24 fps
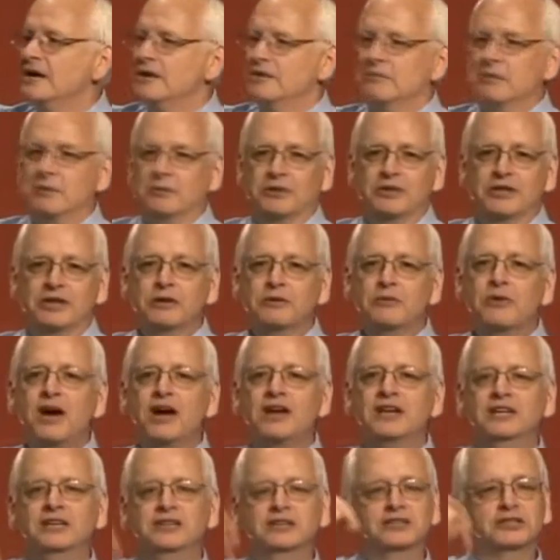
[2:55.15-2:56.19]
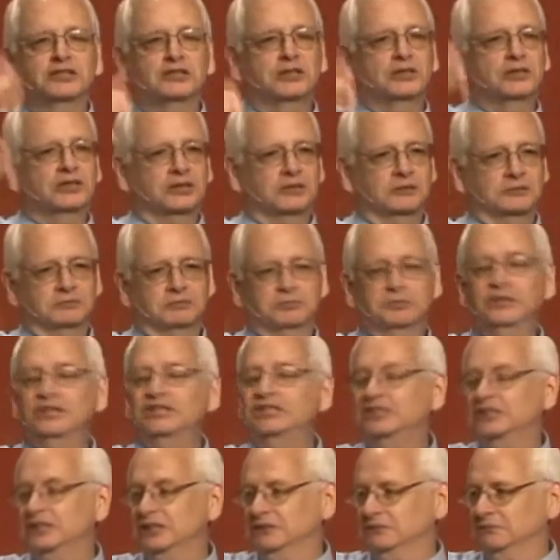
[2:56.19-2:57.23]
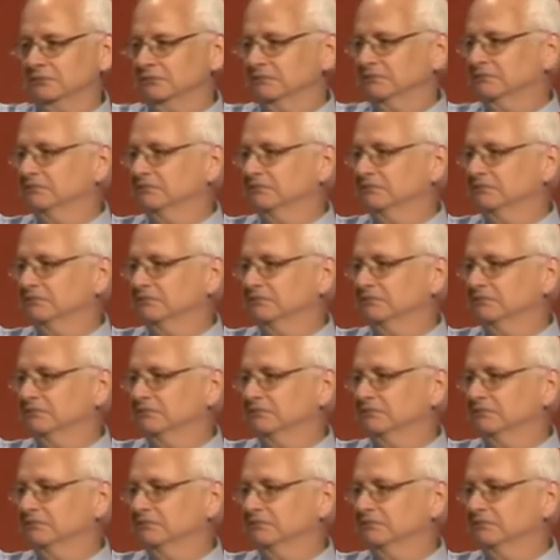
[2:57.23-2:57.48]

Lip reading: Remember, they're riding the circuit, preaching.